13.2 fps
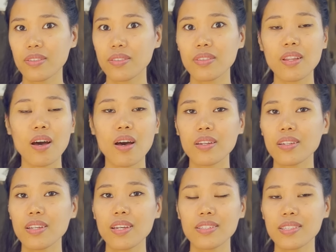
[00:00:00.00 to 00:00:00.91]

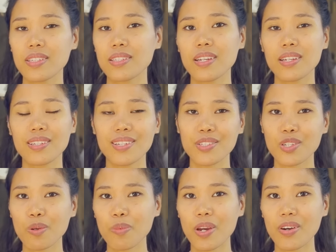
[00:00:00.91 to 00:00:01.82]
non-existent in
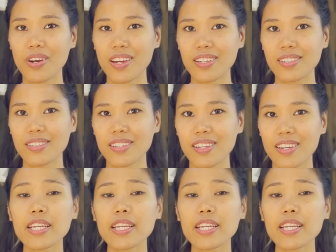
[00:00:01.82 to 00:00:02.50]
some areas.